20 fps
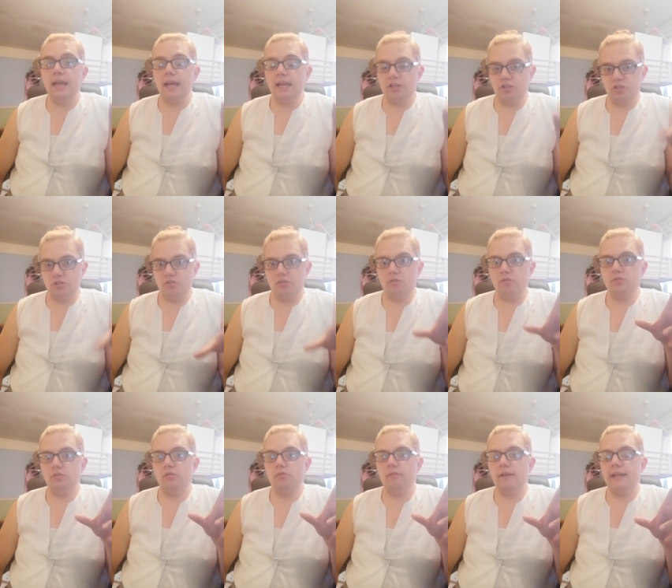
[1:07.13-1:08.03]
And she's
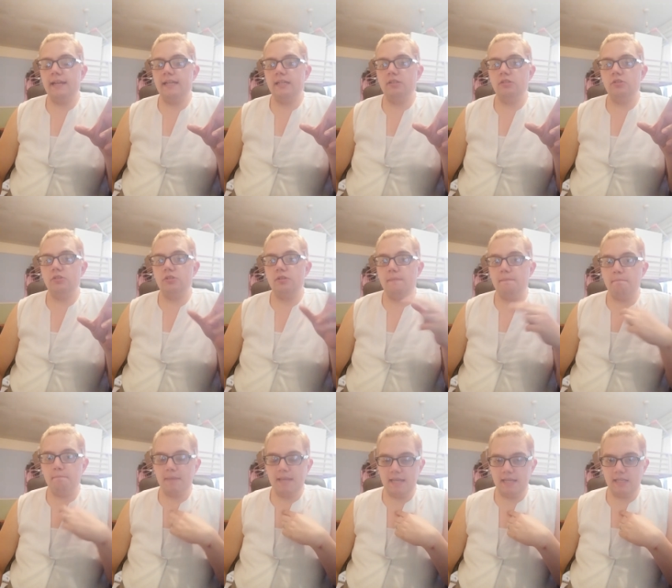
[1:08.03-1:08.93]
also writing to
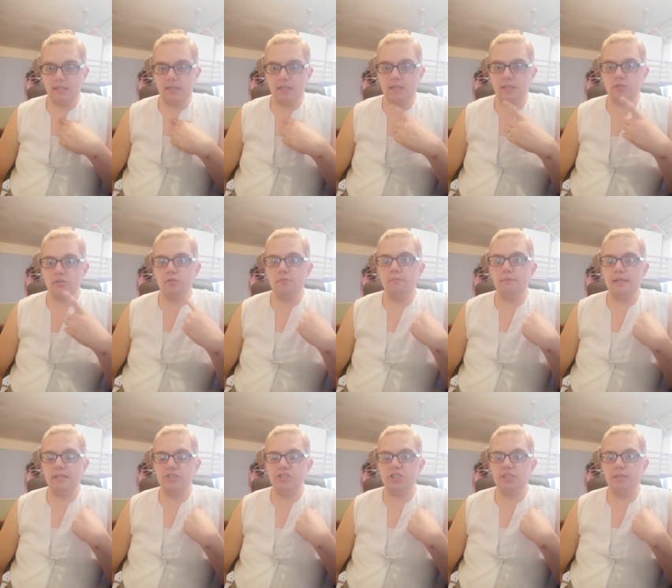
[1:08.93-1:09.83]
me and to
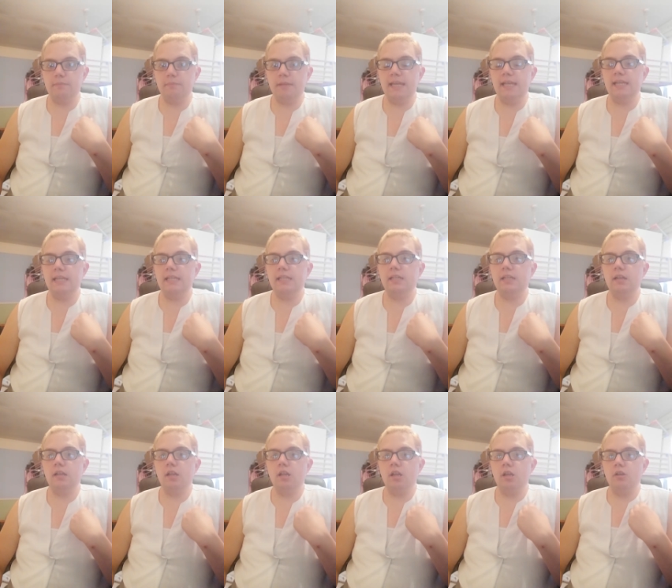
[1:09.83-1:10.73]
my GP
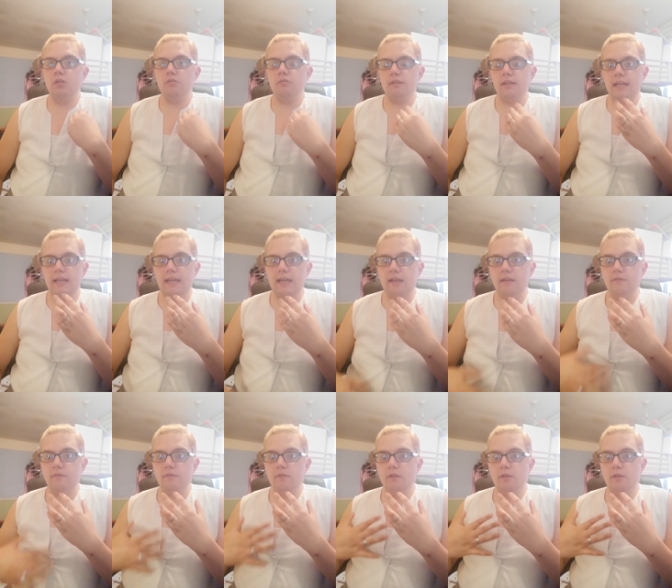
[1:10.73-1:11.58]
to have